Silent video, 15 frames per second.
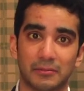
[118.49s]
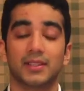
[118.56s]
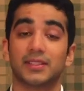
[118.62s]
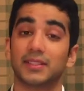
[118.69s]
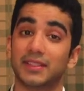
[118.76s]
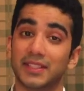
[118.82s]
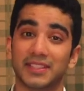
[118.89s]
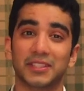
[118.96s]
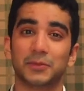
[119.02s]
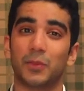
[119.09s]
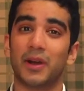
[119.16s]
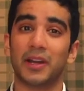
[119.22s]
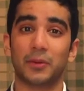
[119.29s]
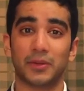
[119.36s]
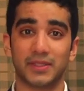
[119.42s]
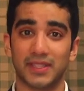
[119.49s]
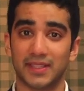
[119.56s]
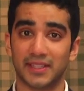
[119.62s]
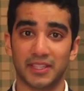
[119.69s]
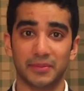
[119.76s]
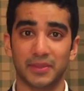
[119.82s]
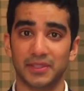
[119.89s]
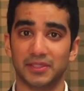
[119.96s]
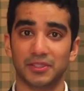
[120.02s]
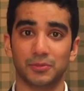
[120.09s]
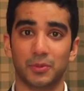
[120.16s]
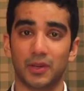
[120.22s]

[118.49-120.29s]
So this is why I want to enter the business